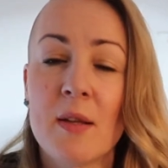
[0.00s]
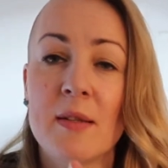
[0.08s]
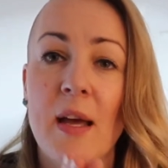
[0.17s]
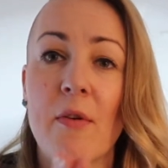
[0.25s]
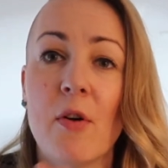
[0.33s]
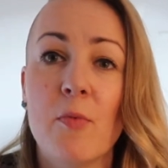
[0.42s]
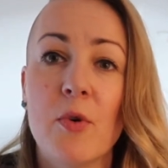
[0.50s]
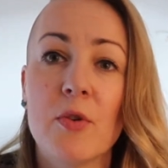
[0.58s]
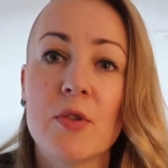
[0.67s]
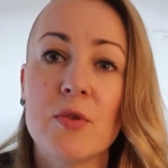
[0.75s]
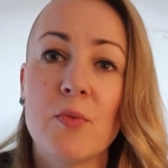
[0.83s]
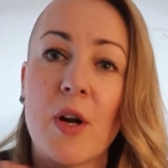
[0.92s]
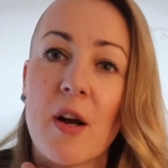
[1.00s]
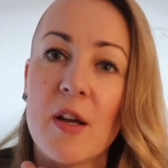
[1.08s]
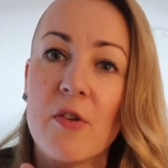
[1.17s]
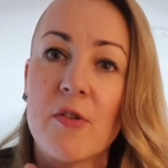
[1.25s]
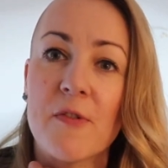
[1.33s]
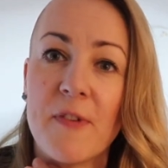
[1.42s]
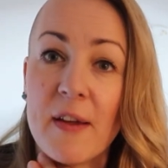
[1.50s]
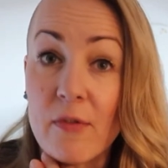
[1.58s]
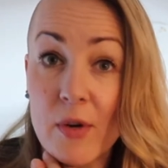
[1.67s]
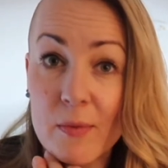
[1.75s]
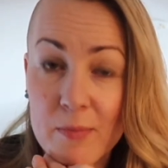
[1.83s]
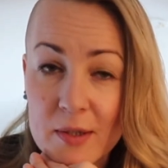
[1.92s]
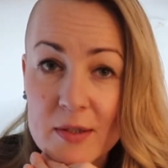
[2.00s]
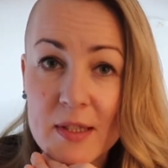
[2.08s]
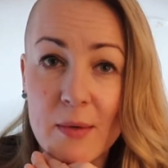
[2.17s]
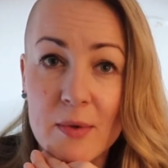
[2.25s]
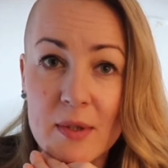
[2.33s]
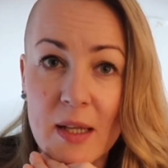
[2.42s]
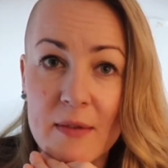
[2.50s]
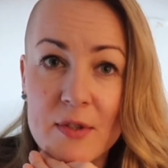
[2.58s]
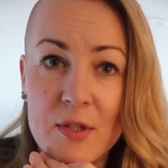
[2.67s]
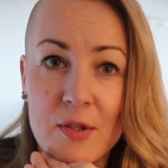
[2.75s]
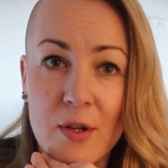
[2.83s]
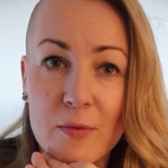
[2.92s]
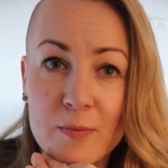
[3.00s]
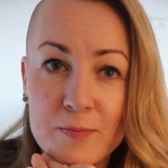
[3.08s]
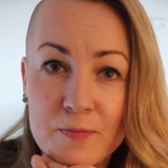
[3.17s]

tarot books, what are your favorite books? I would love to know.